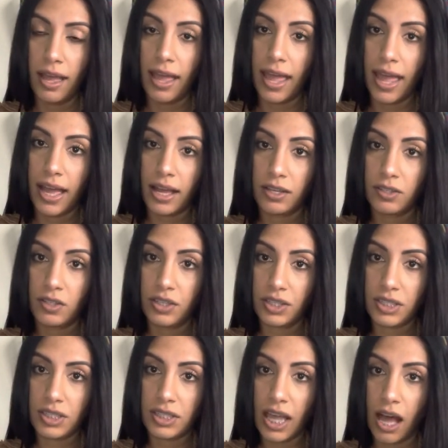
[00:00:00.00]
and
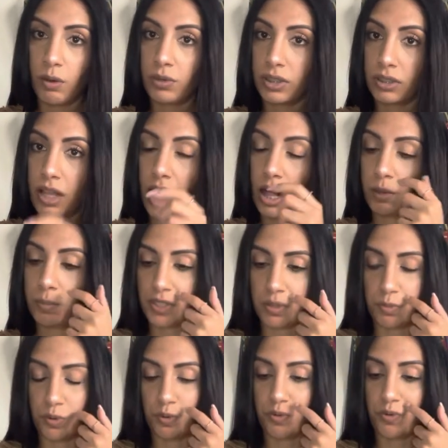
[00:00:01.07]
this is how it'll help
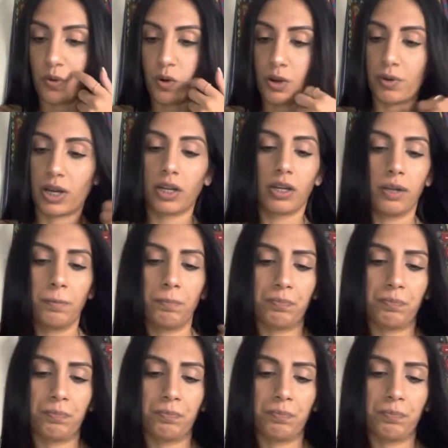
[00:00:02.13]
us move forward.